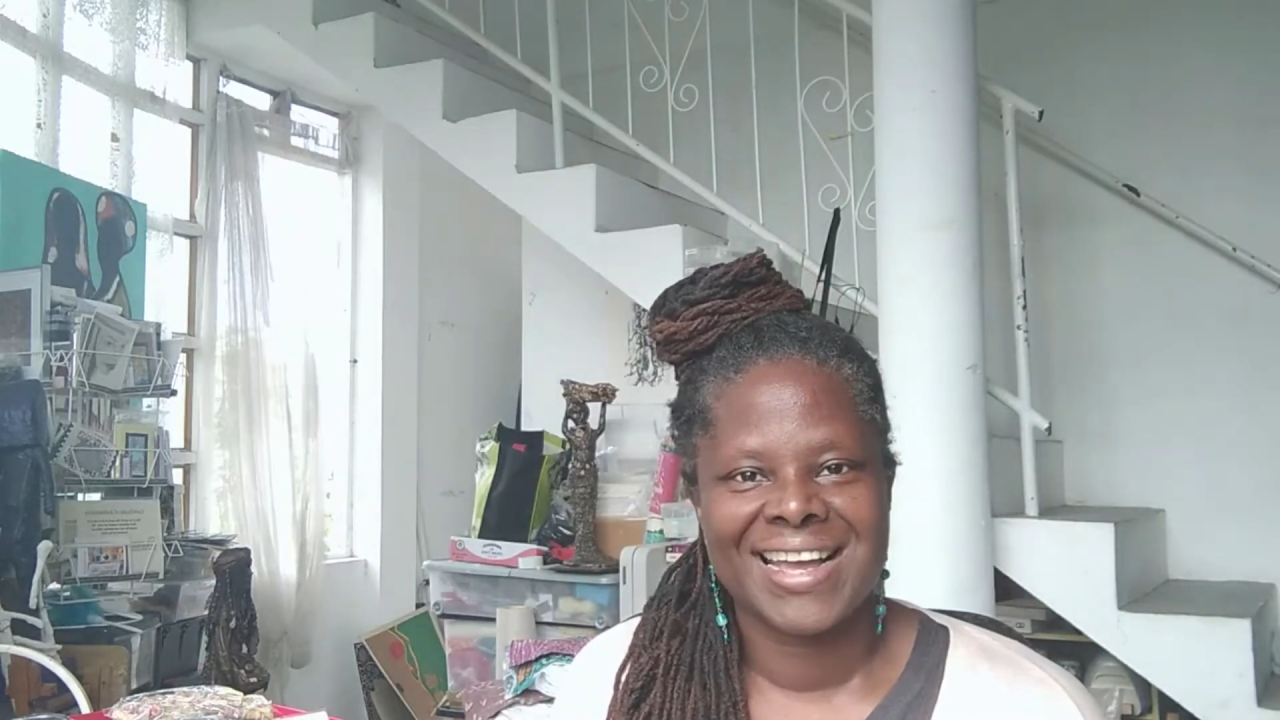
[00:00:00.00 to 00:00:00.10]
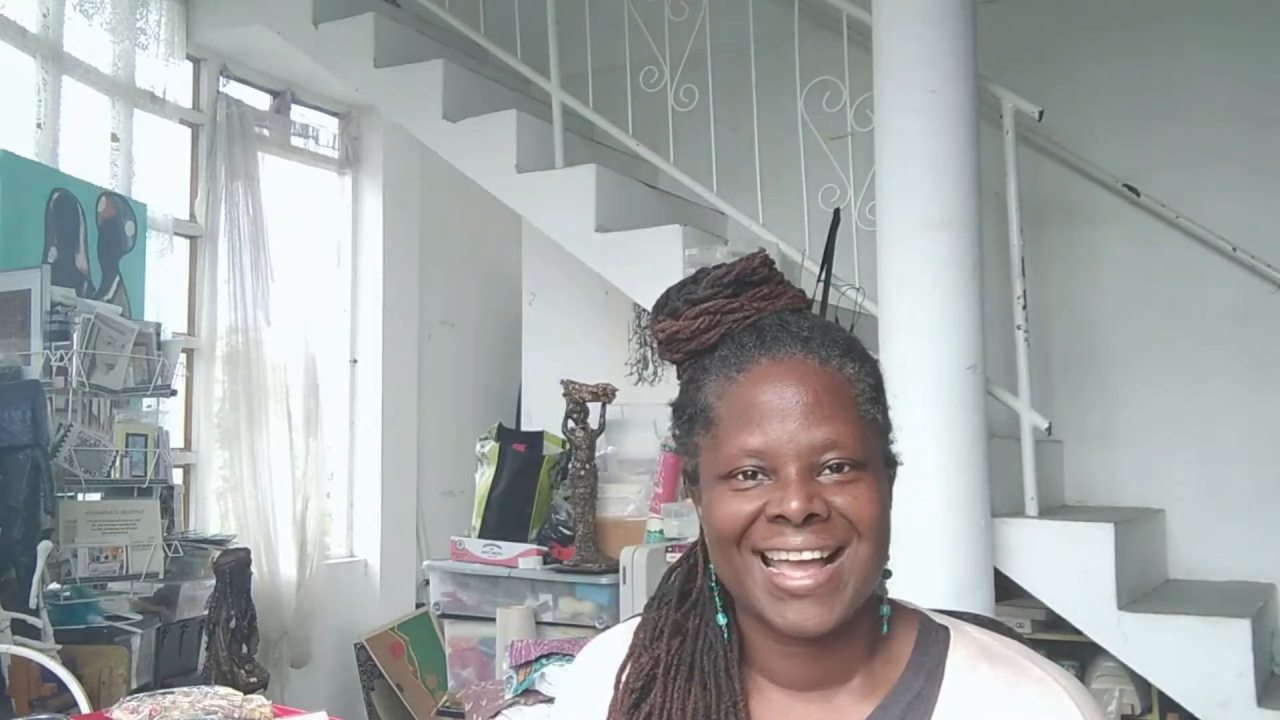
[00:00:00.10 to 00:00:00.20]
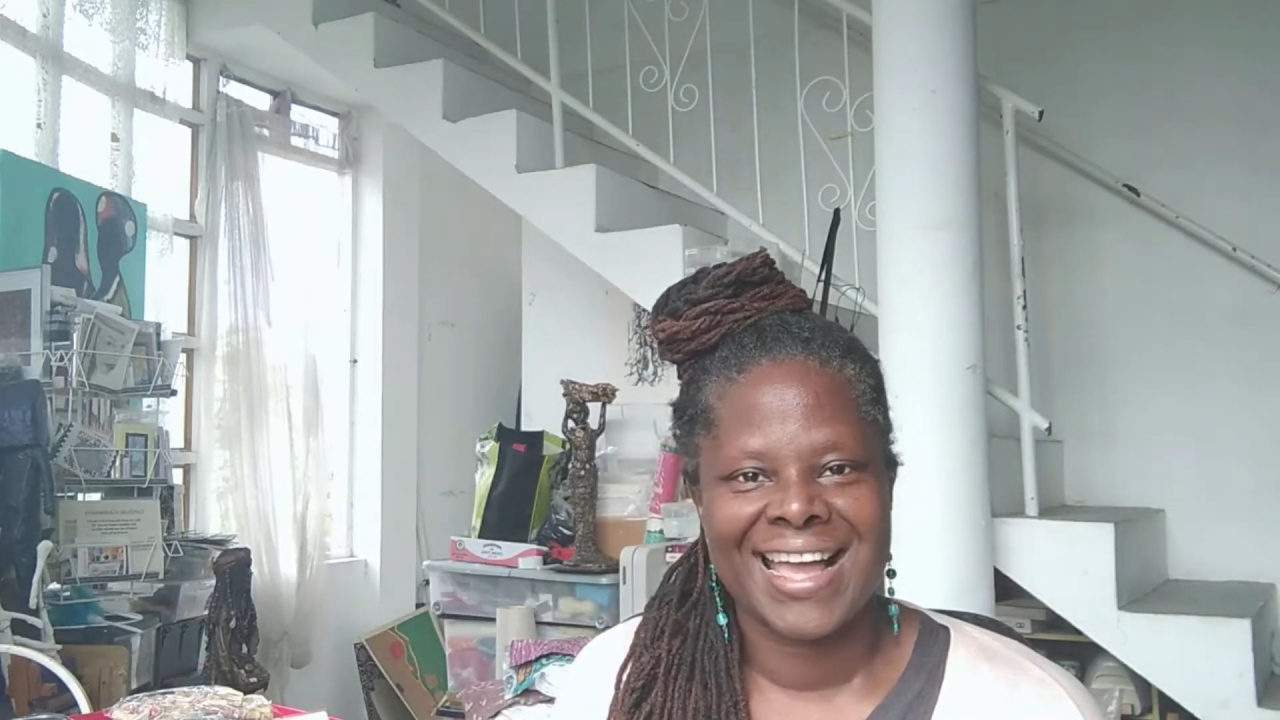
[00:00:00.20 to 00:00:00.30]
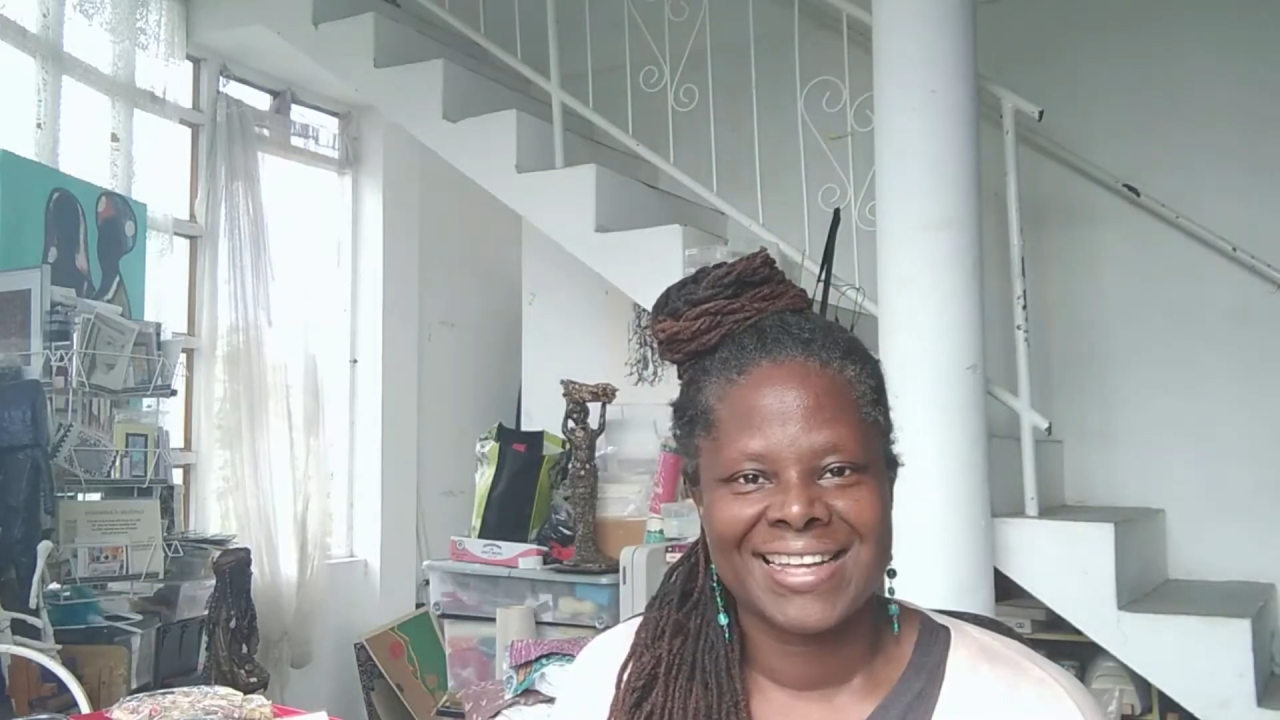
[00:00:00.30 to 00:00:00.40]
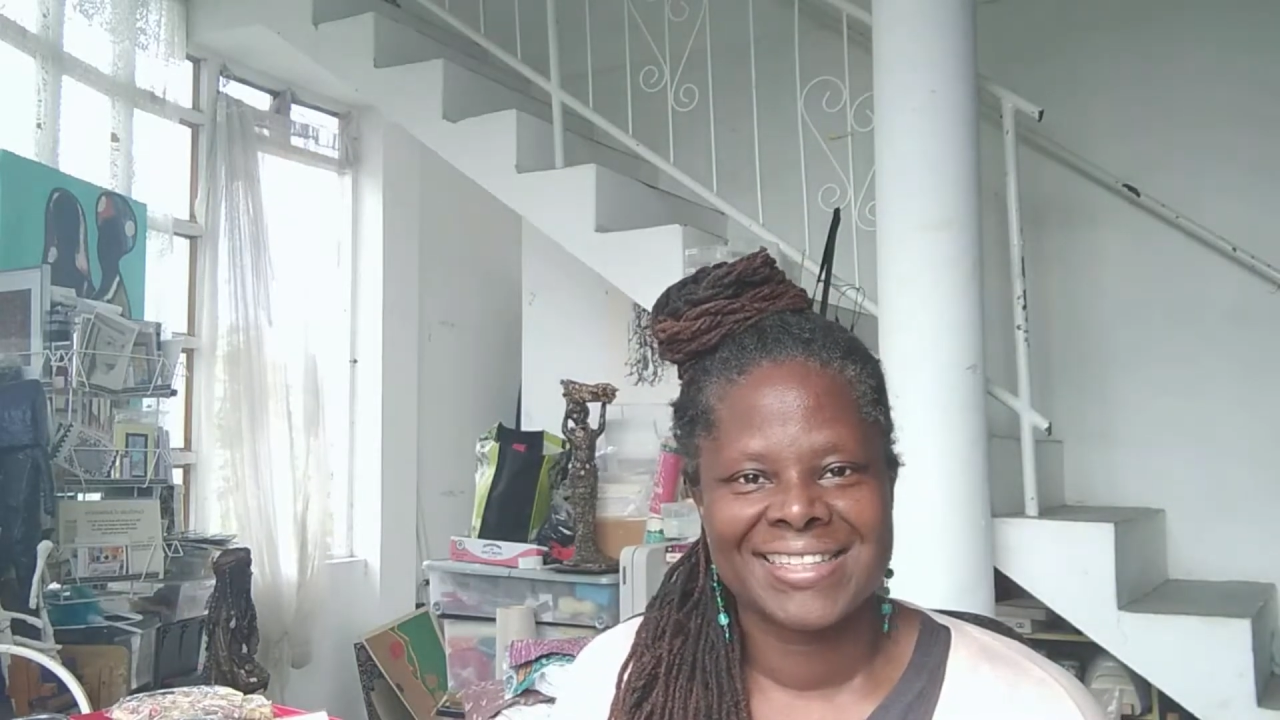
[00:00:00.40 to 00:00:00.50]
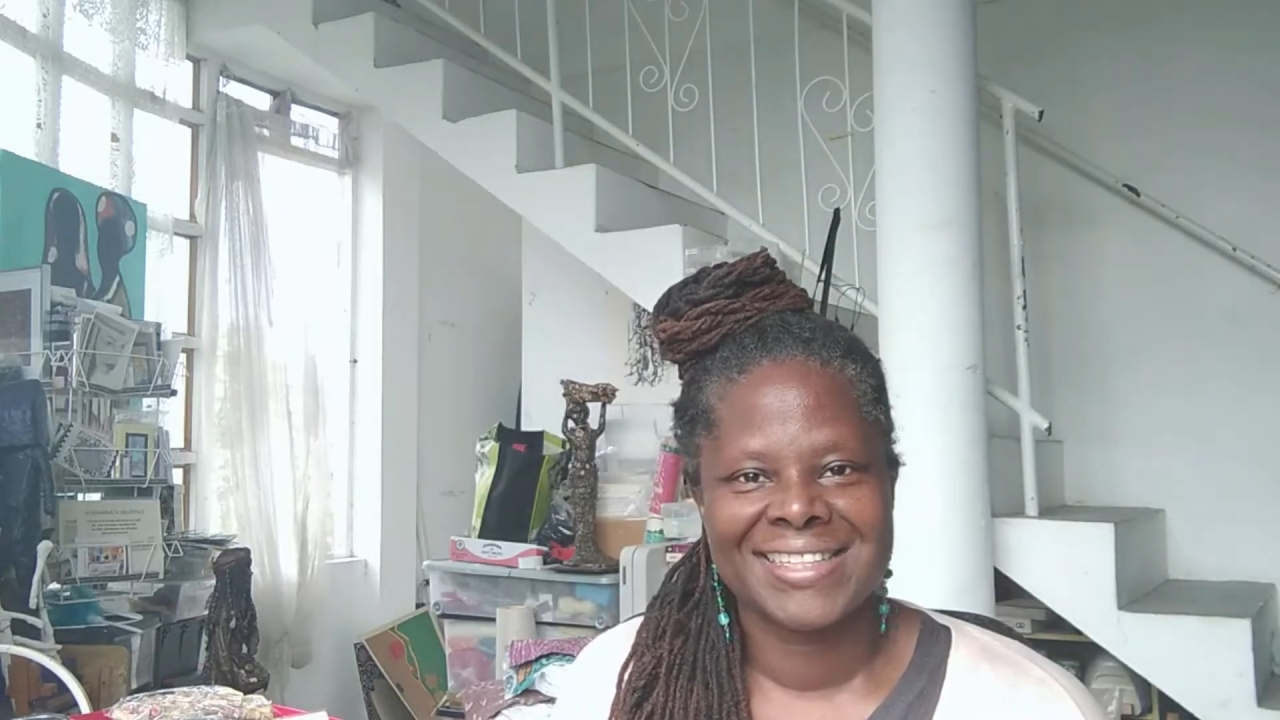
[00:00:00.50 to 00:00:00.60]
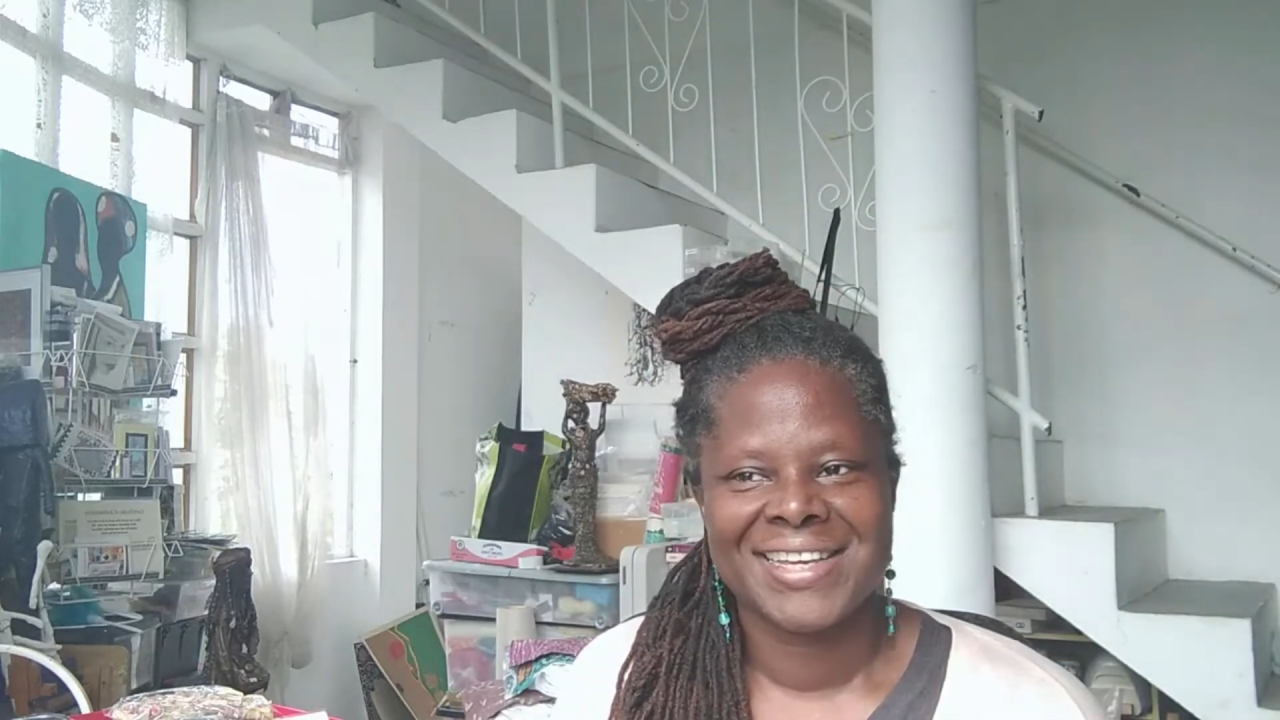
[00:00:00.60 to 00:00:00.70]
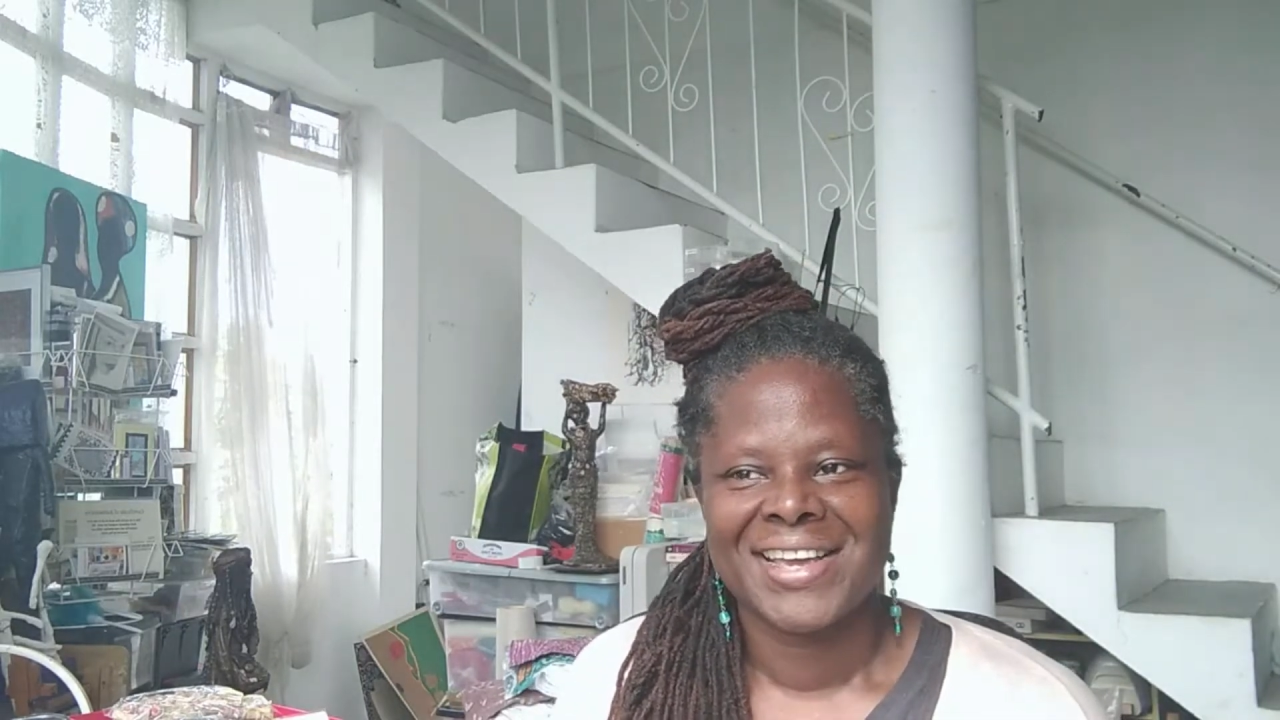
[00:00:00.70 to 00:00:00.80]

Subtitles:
at